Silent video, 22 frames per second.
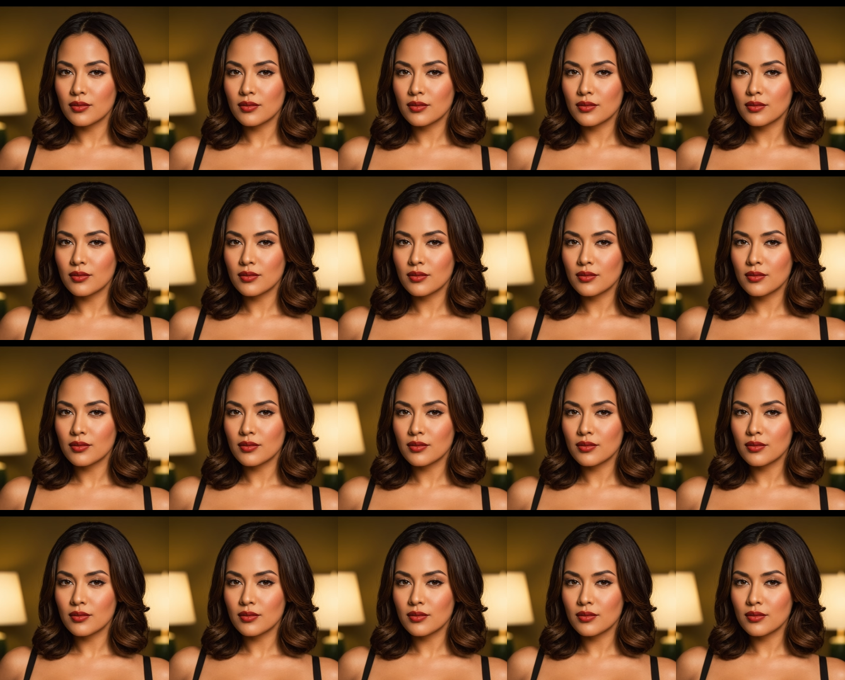
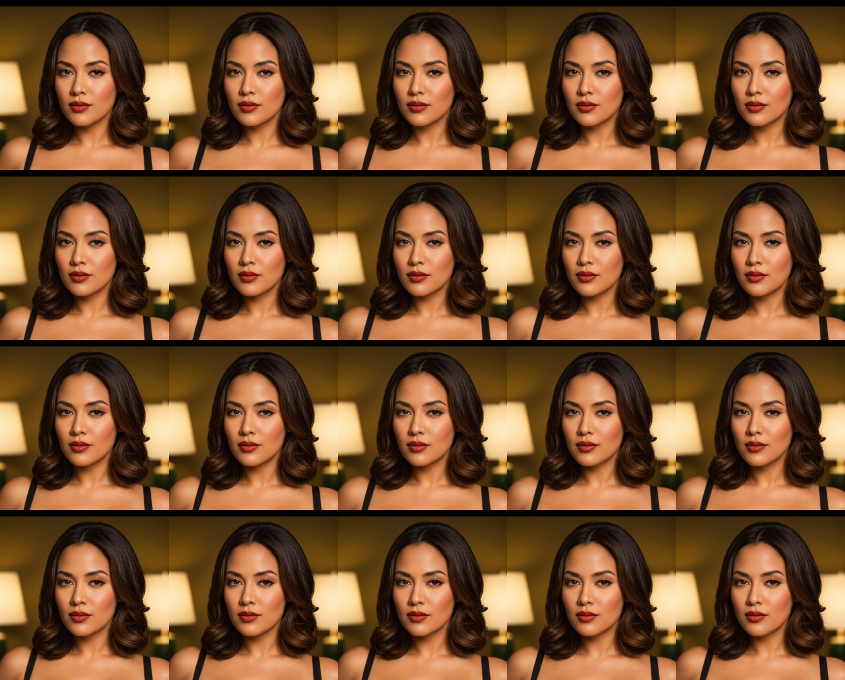
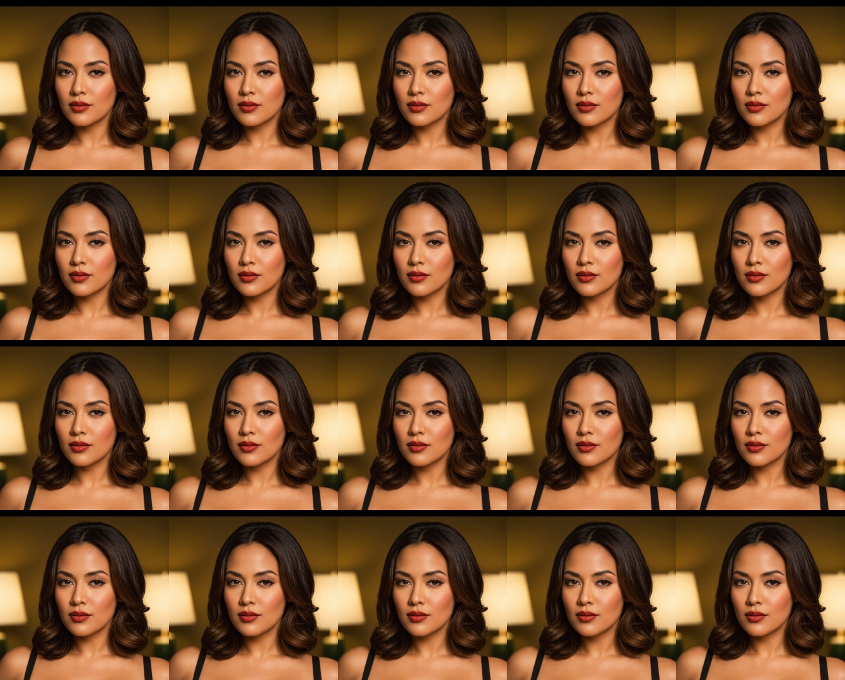
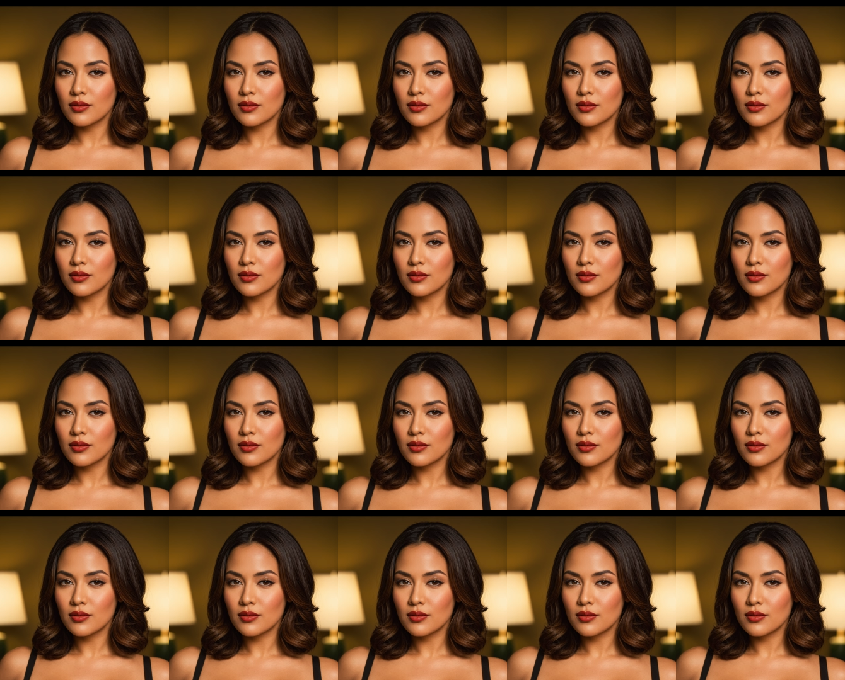
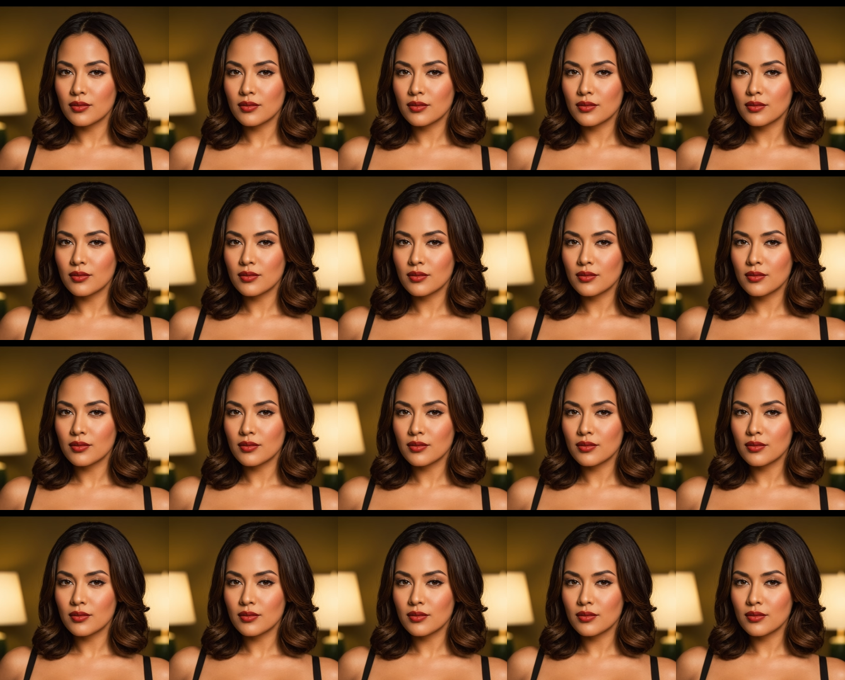
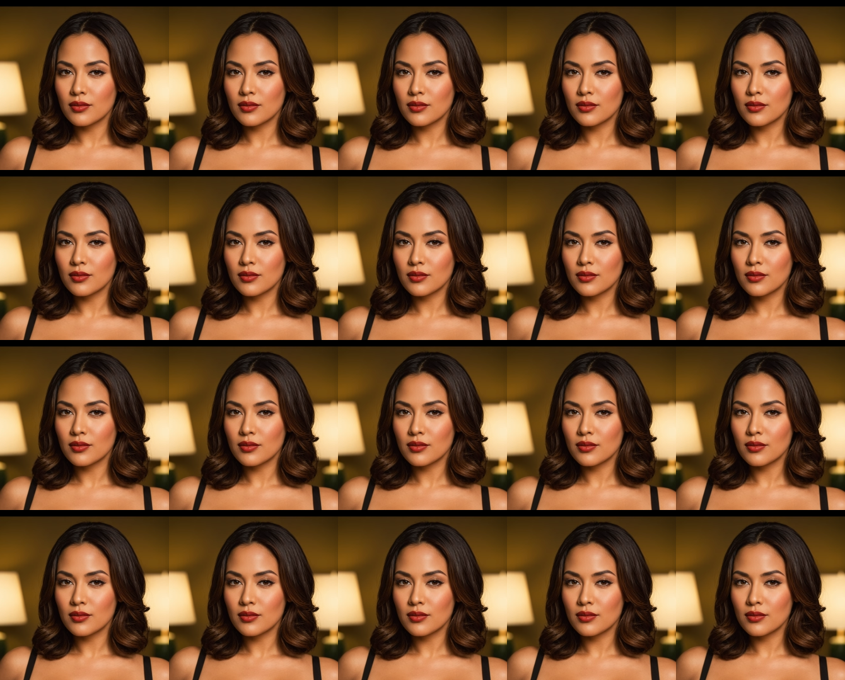
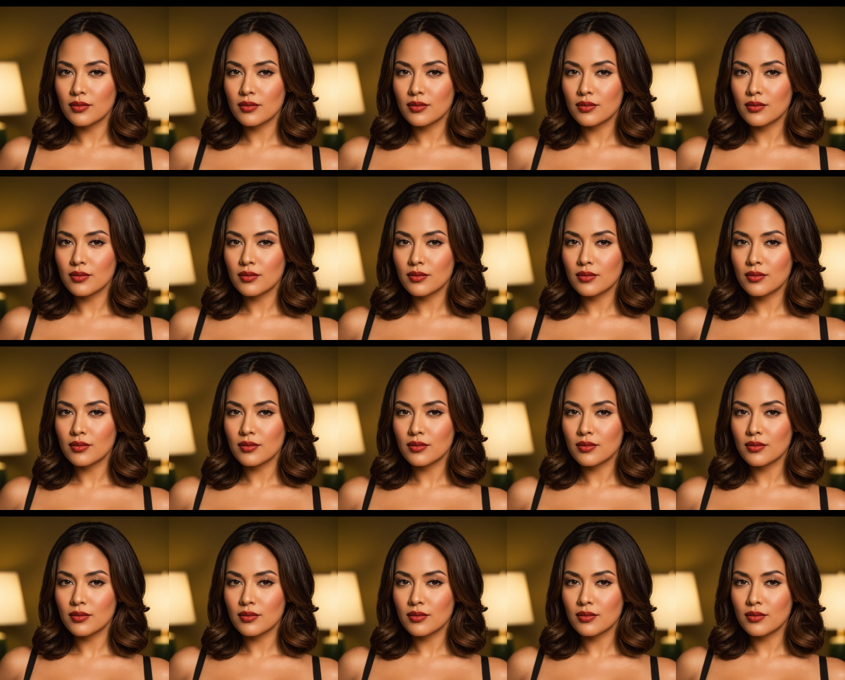
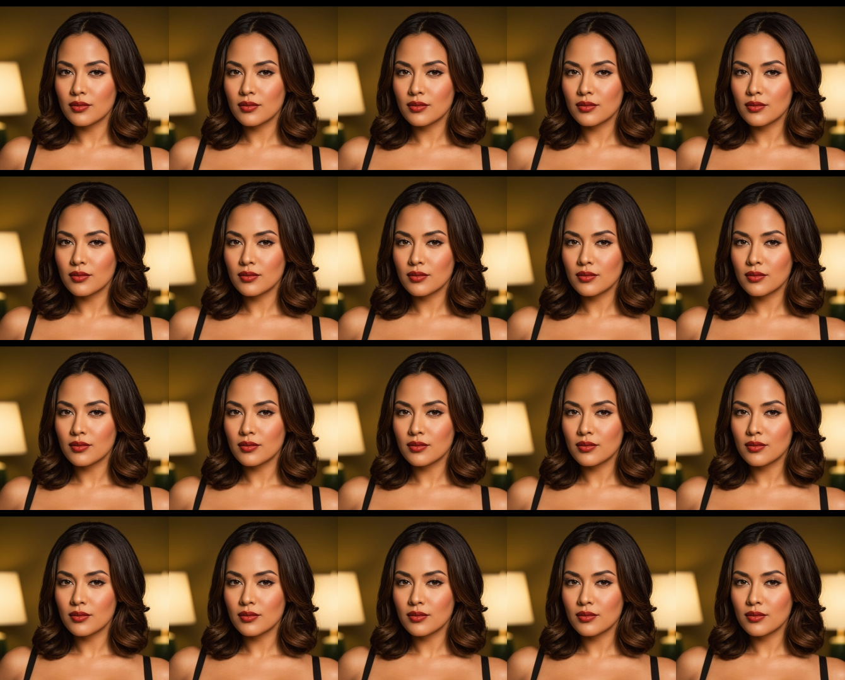(no lip movement)